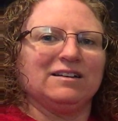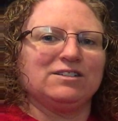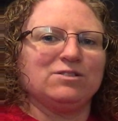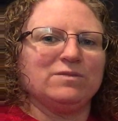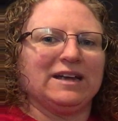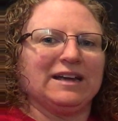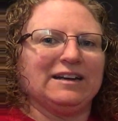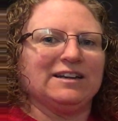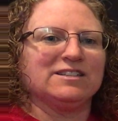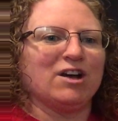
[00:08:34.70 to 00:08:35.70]
A
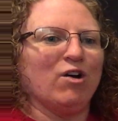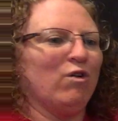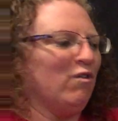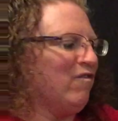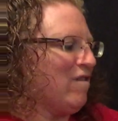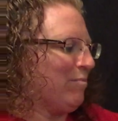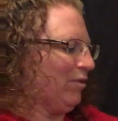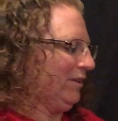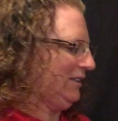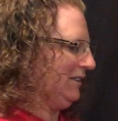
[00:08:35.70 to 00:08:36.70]
toucan is
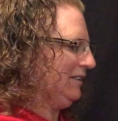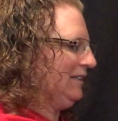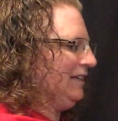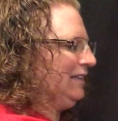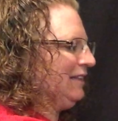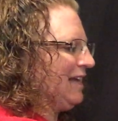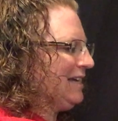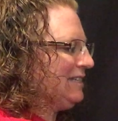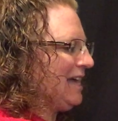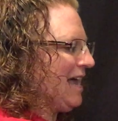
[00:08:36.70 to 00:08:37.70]
oviparous. It
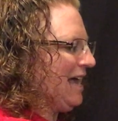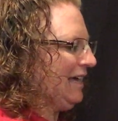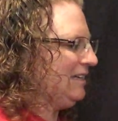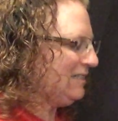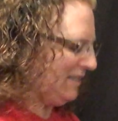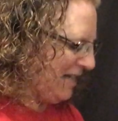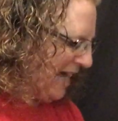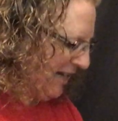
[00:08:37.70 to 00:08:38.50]
lays eggs and